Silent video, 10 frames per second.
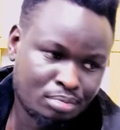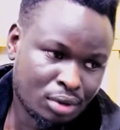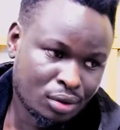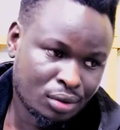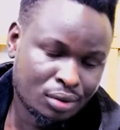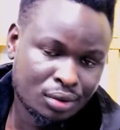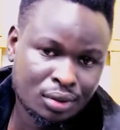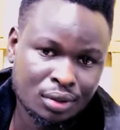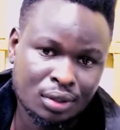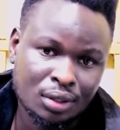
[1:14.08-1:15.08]
Bro,
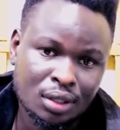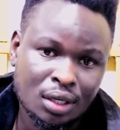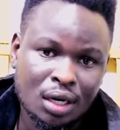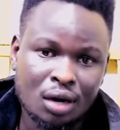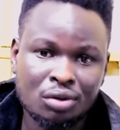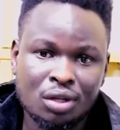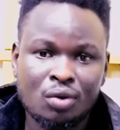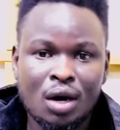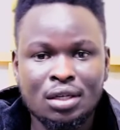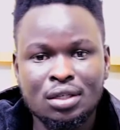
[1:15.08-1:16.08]
now the
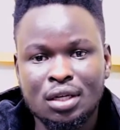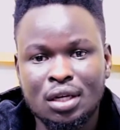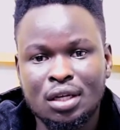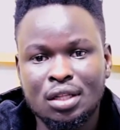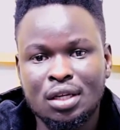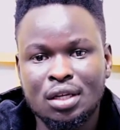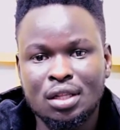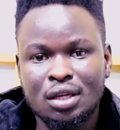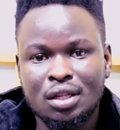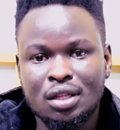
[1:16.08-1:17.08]
one eh, the
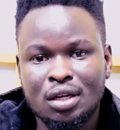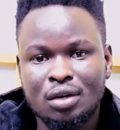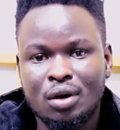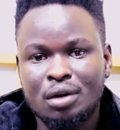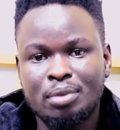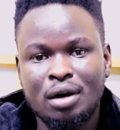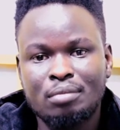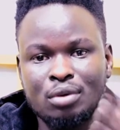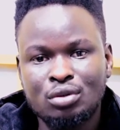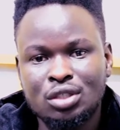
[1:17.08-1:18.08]
the, the walipewa
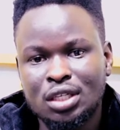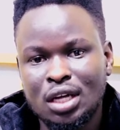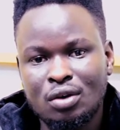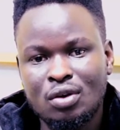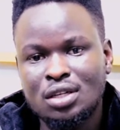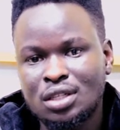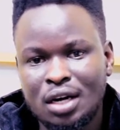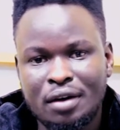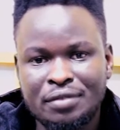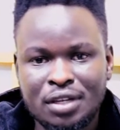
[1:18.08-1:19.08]
blue tick ya
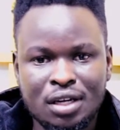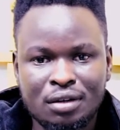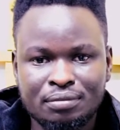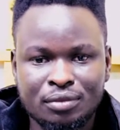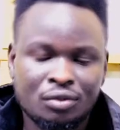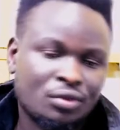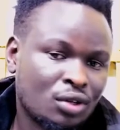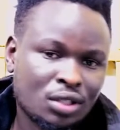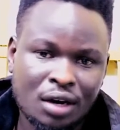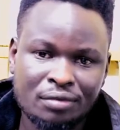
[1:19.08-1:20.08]
kwanza Raphinha. Of
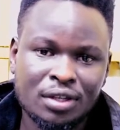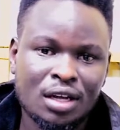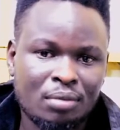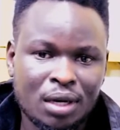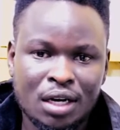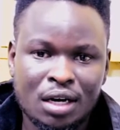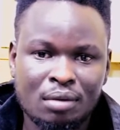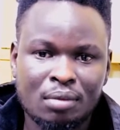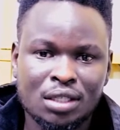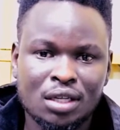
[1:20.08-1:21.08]
course Raphinha
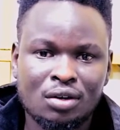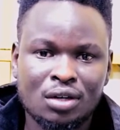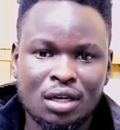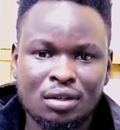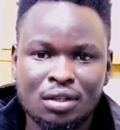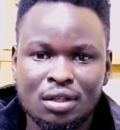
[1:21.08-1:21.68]
ameenda Barcelona.